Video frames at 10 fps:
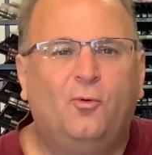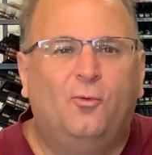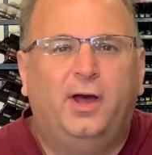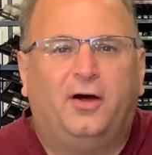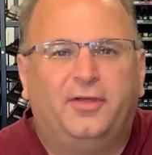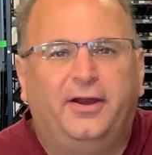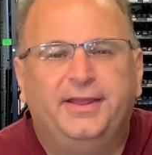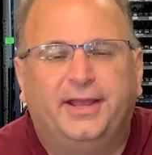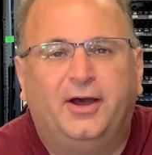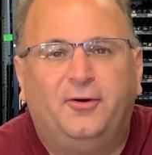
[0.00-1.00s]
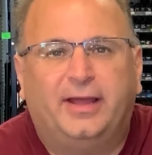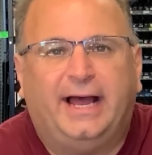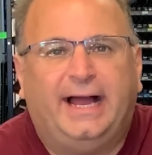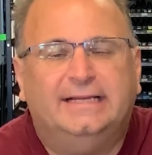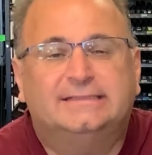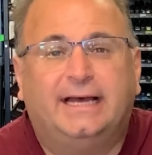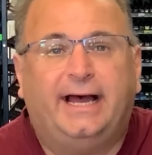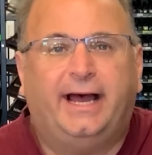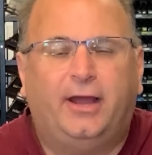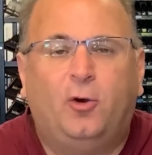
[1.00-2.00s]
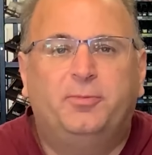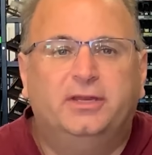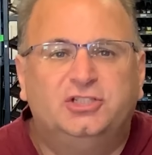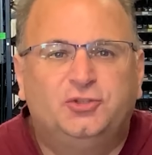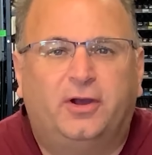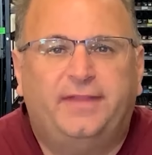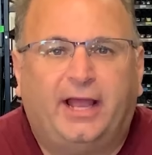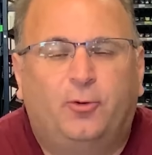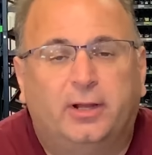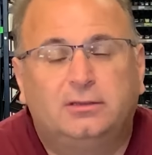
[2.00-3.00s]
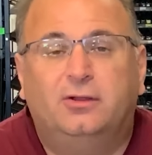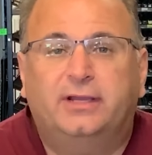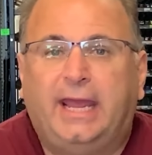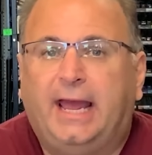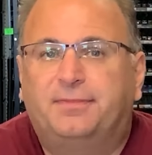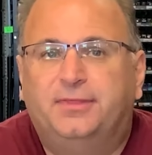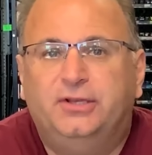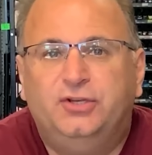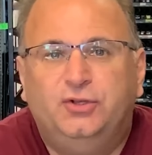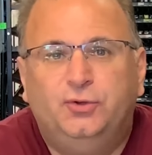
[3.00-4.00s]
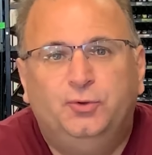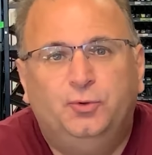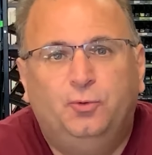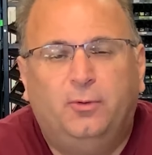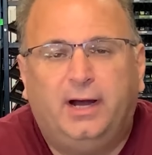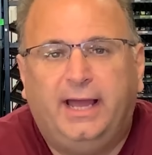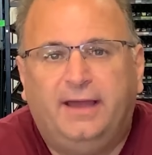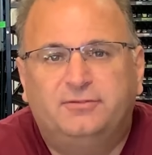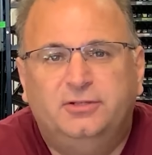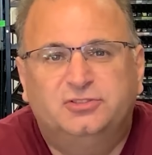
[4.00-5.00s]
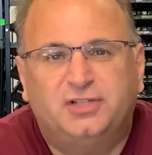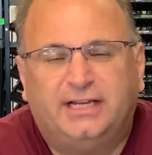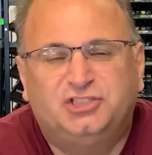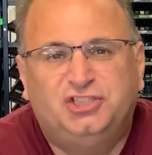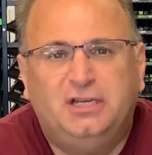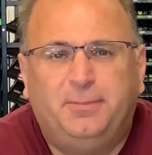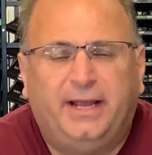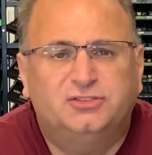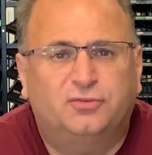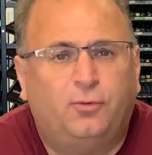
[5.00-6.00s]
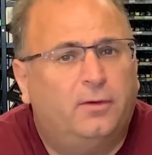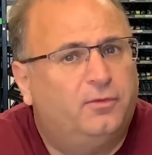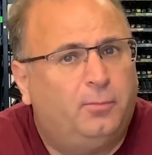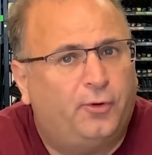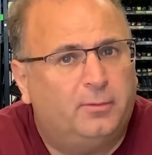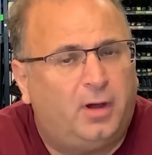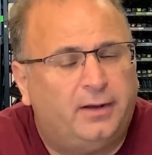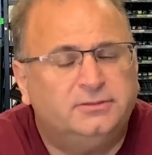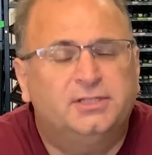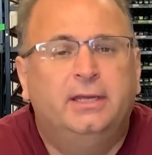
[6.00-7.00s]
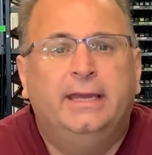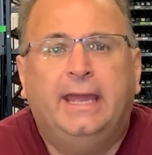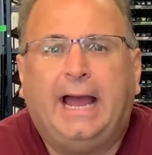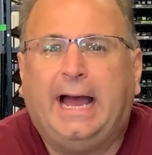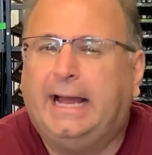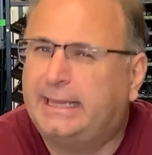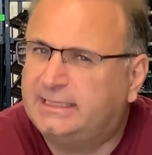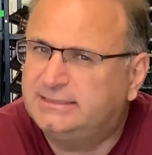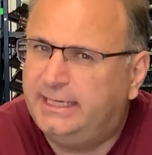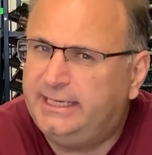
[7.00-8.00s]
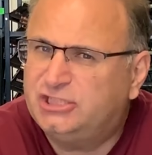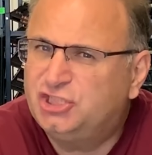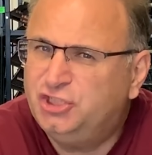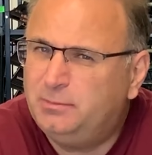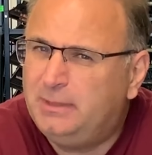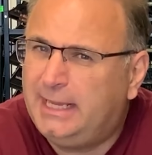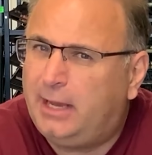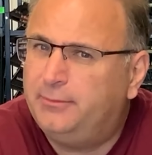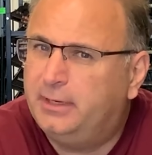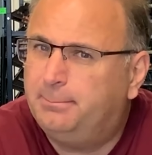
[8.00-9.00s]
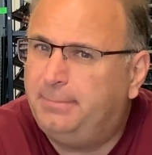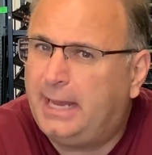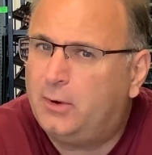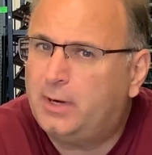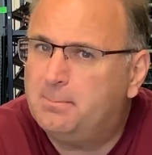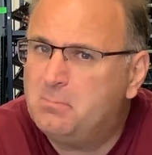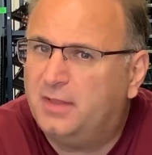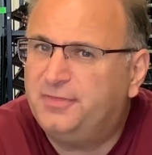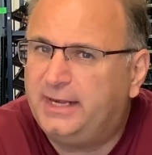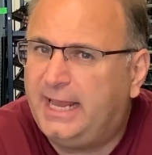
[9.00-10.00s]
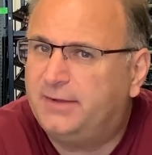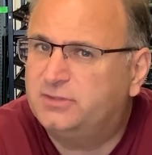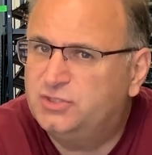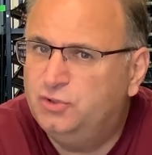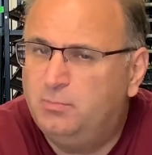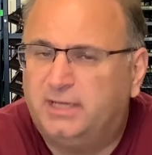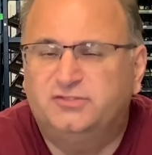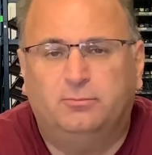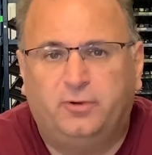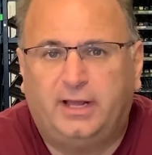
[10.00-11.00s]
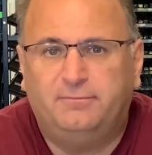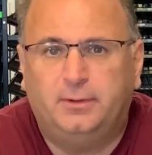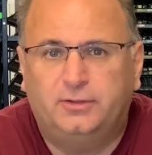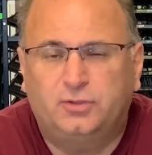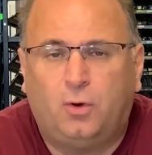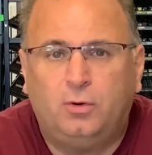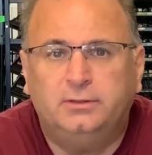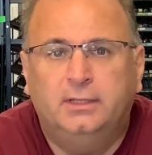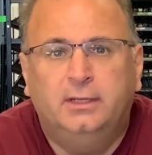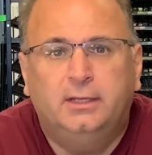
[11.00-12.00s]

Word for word: Well, there you go, guys. Uh, I hope you enjoyed that quick look at the new uh, F2 slash G Panzer IV from Border Models. Uh, like I said, it should be out in about a month and a half to two months from what I've been told.